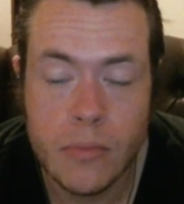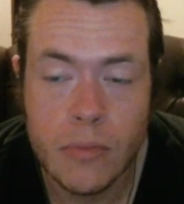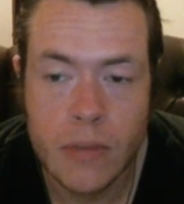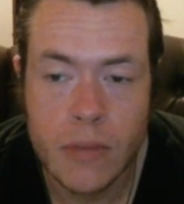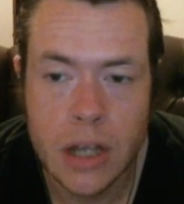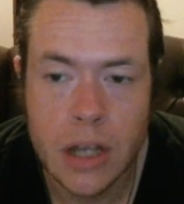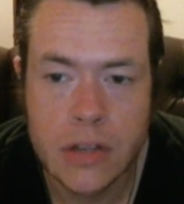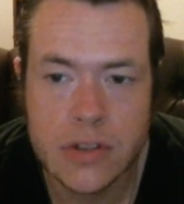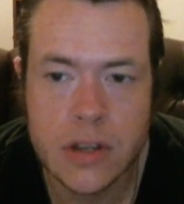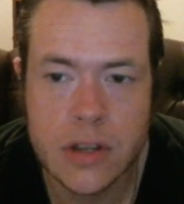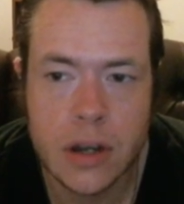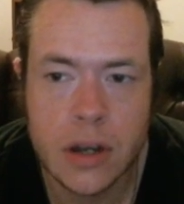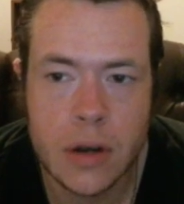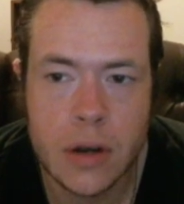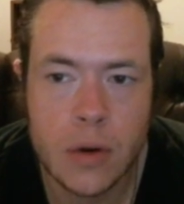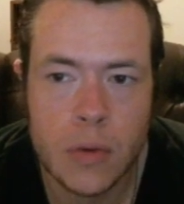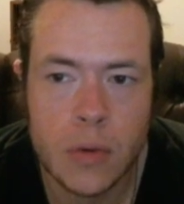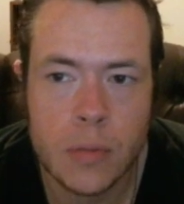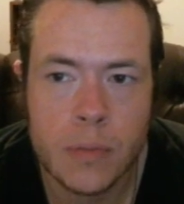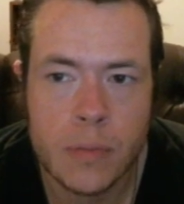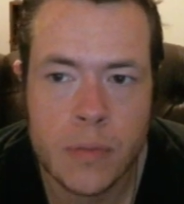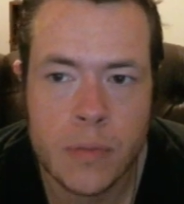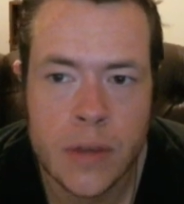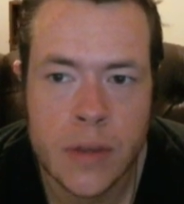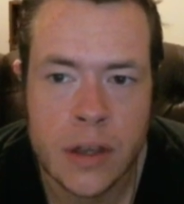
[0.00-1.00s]

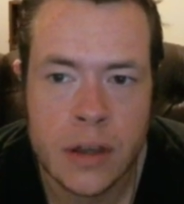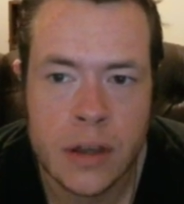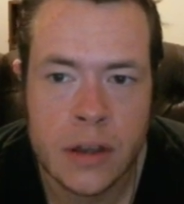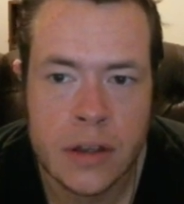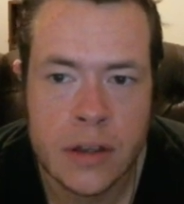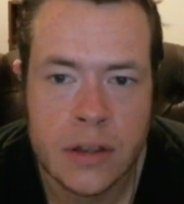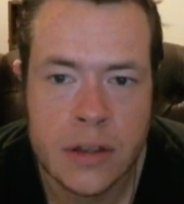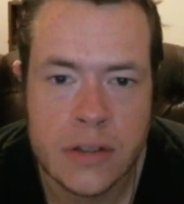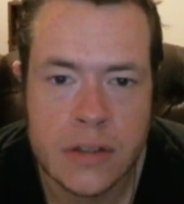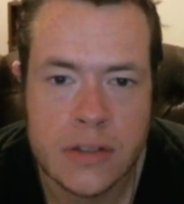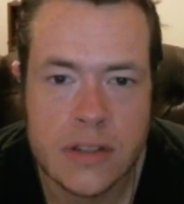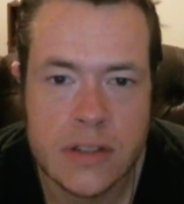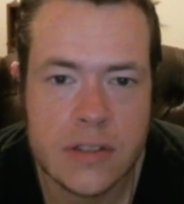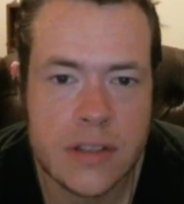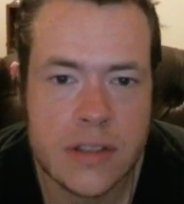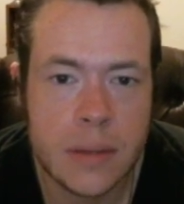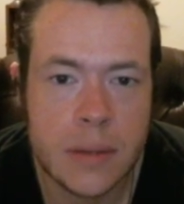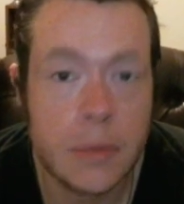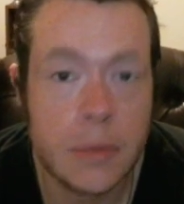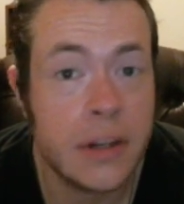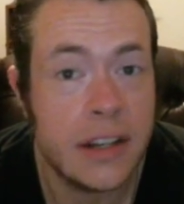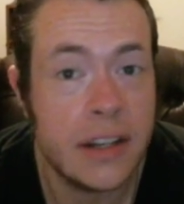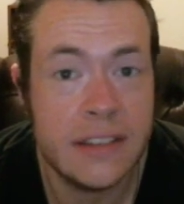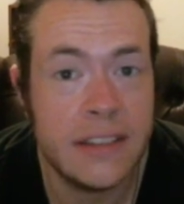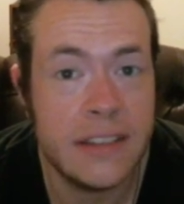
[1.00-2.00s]
So, since I'm
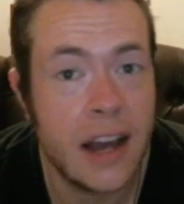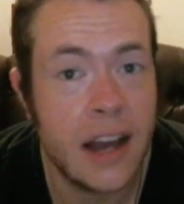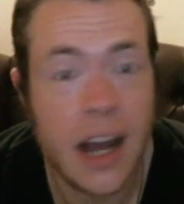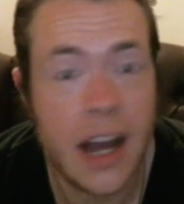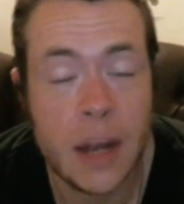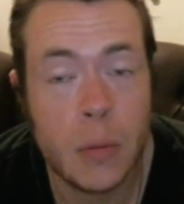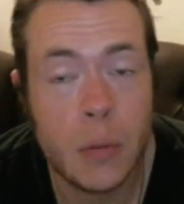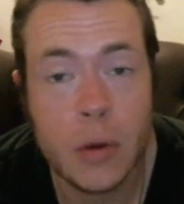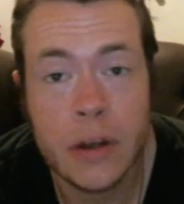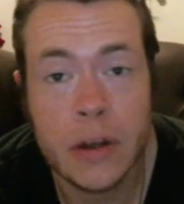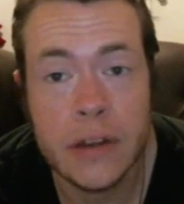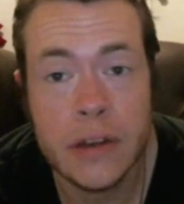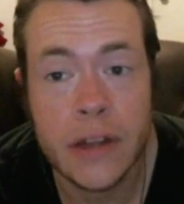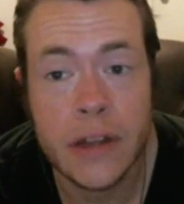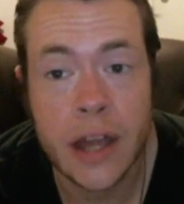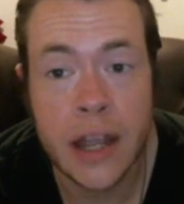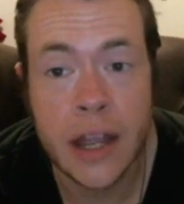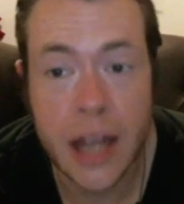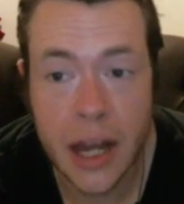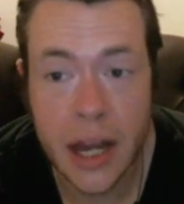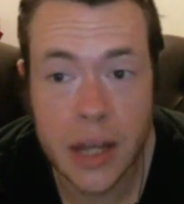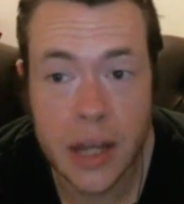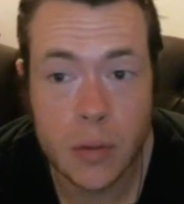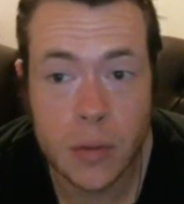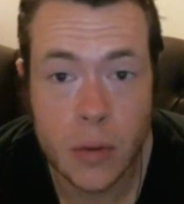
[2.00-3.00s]
going to die one day
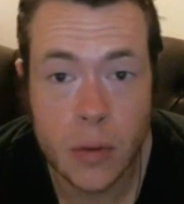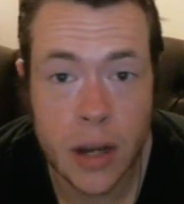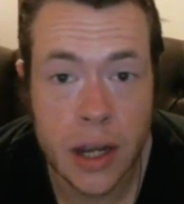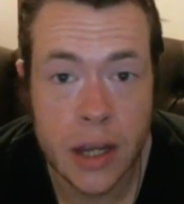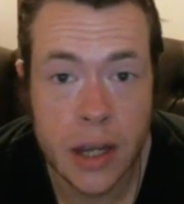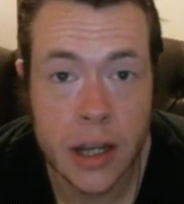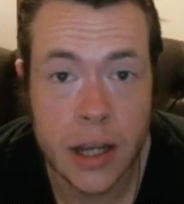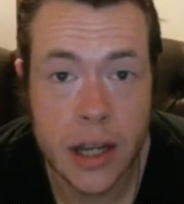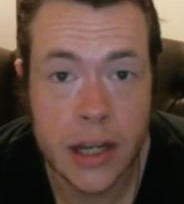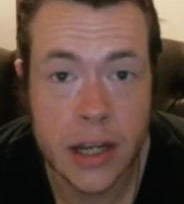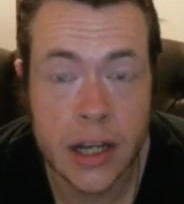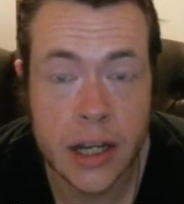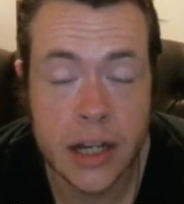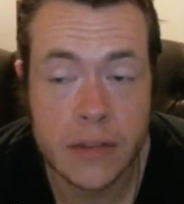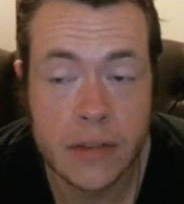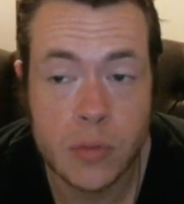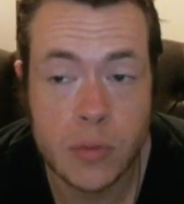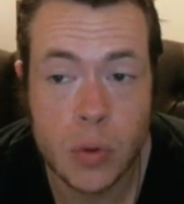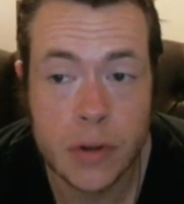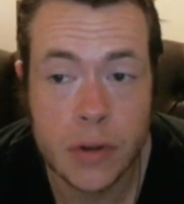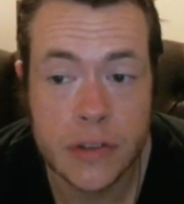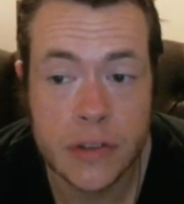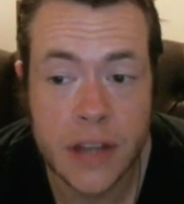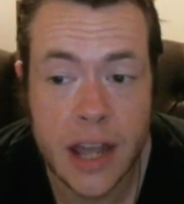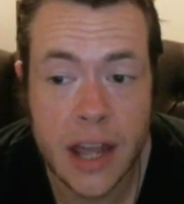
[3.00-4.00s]
anyway, I kind of
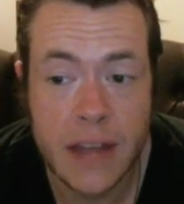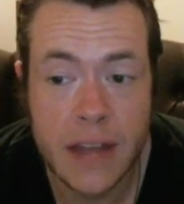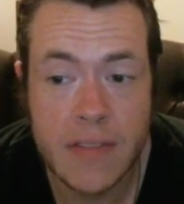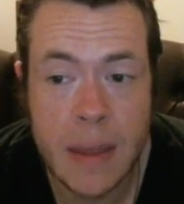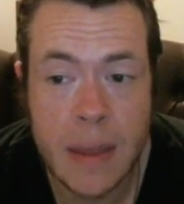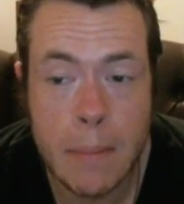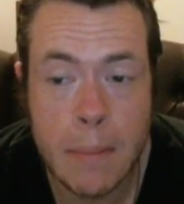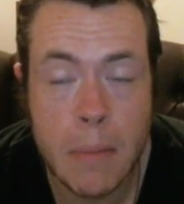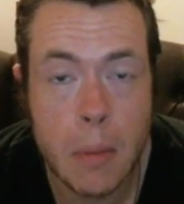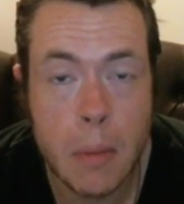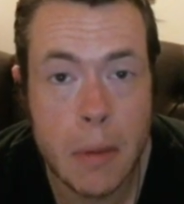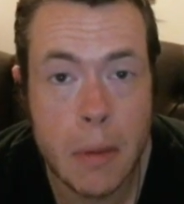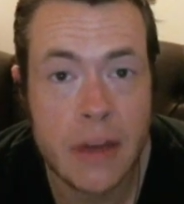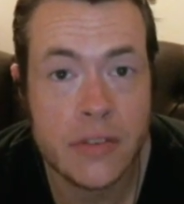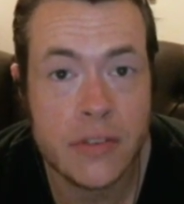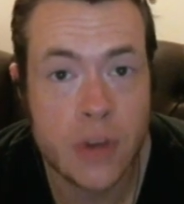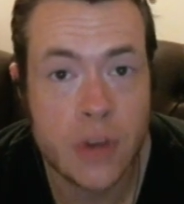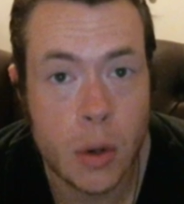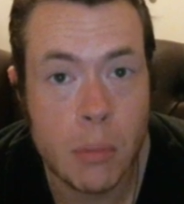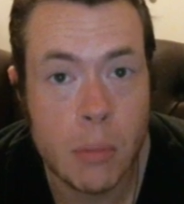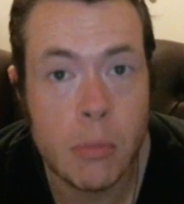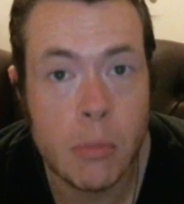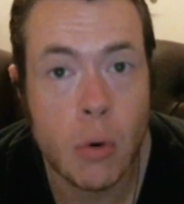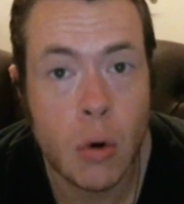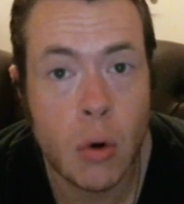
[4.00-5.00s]
want to have that
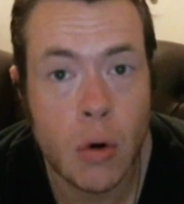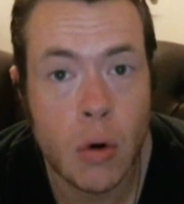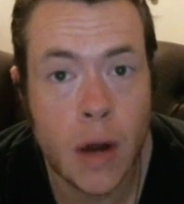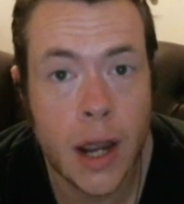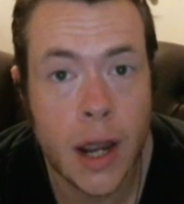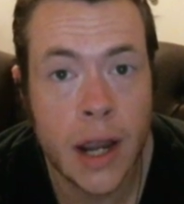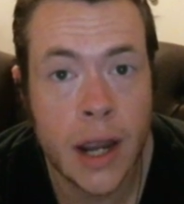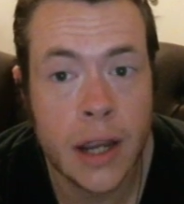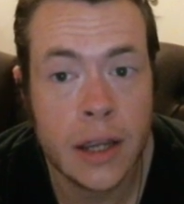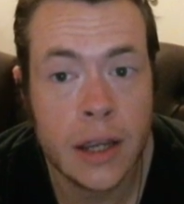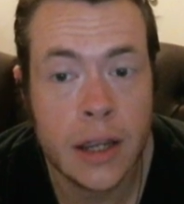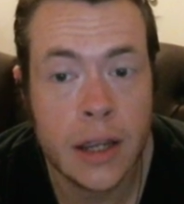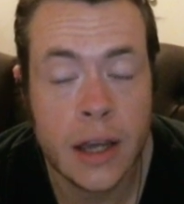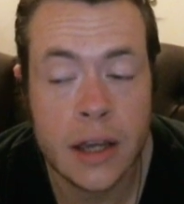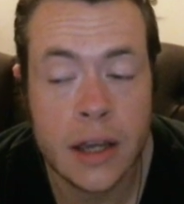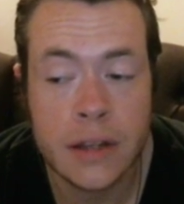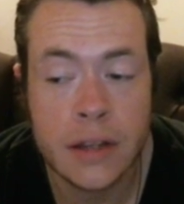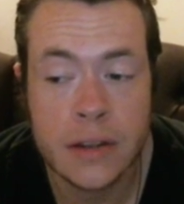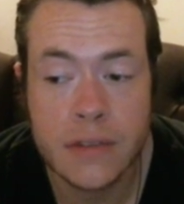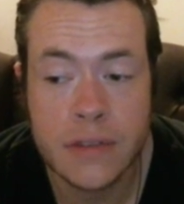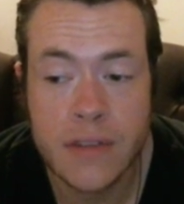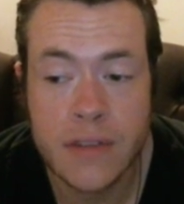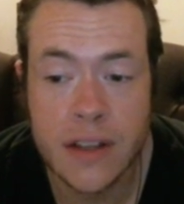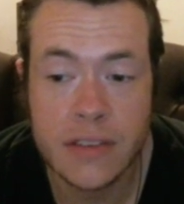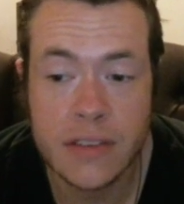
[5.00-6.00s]
memento mori.
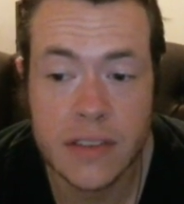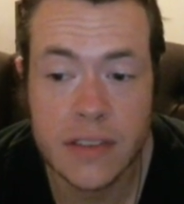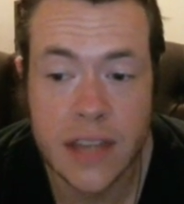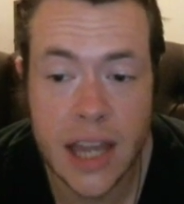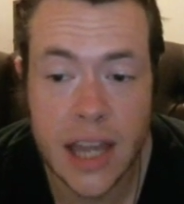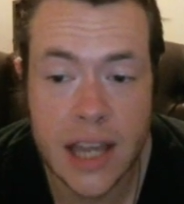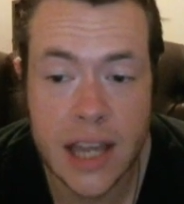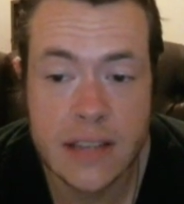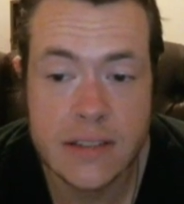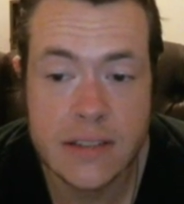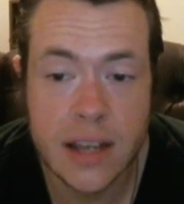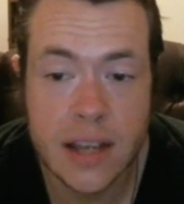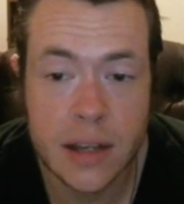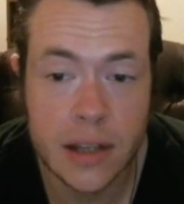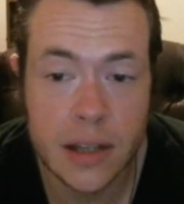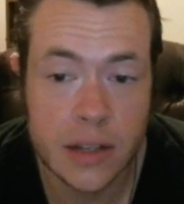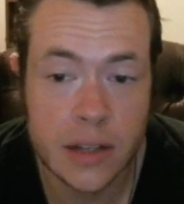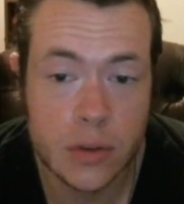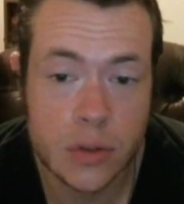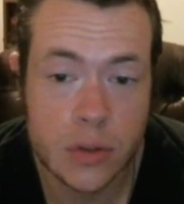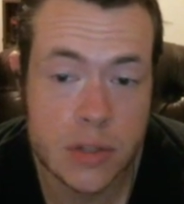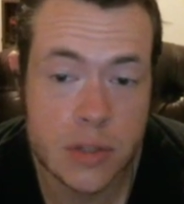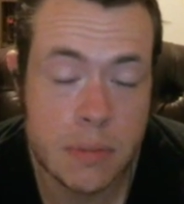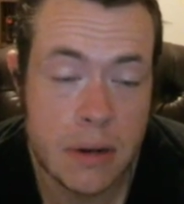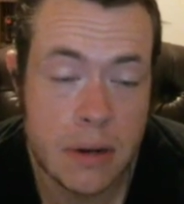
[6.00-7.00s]
And if that's the case, I'd like
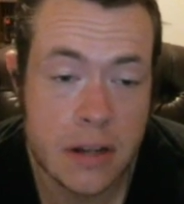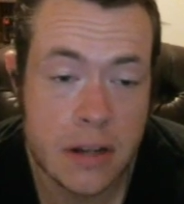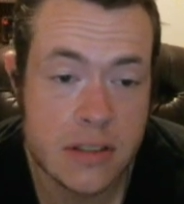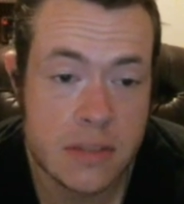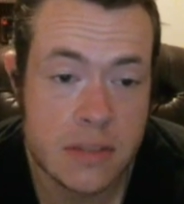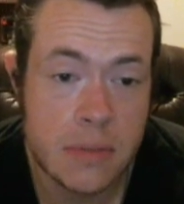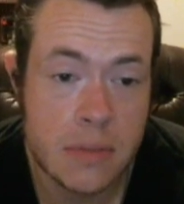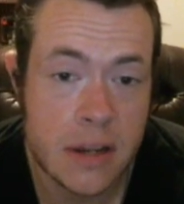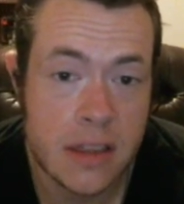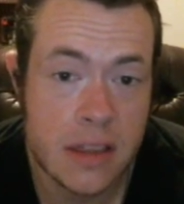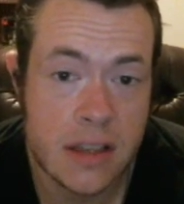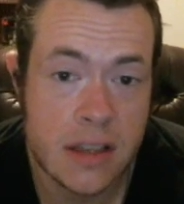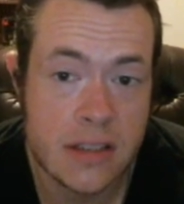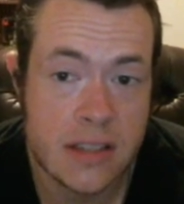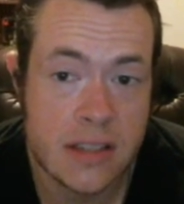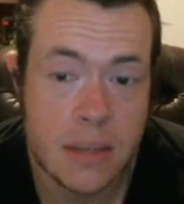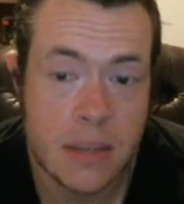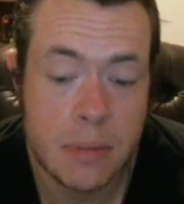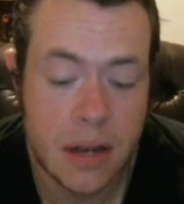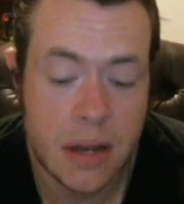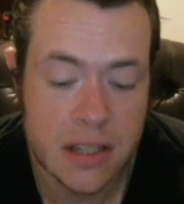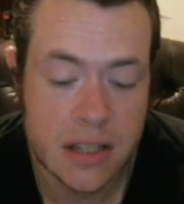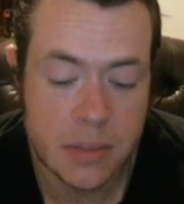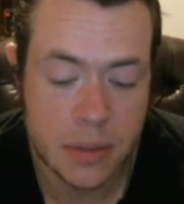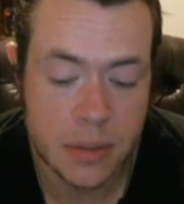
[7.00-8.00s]
to experience as many things as I
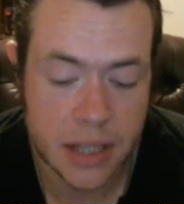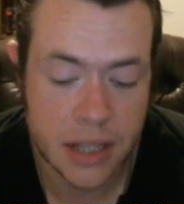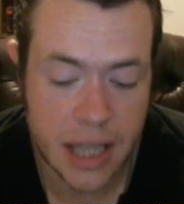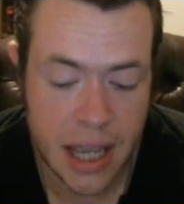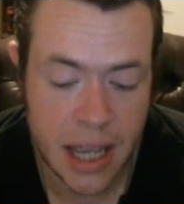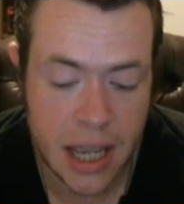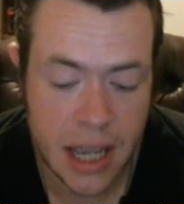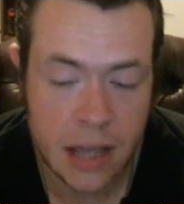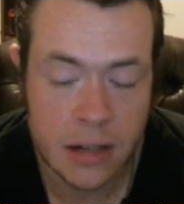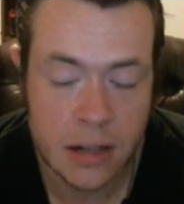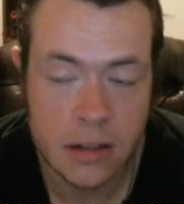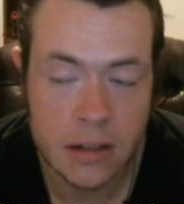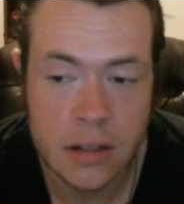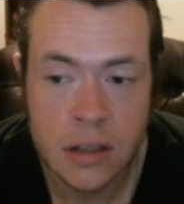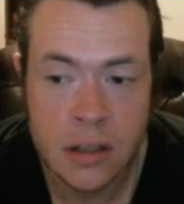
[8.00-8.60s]
possibly can.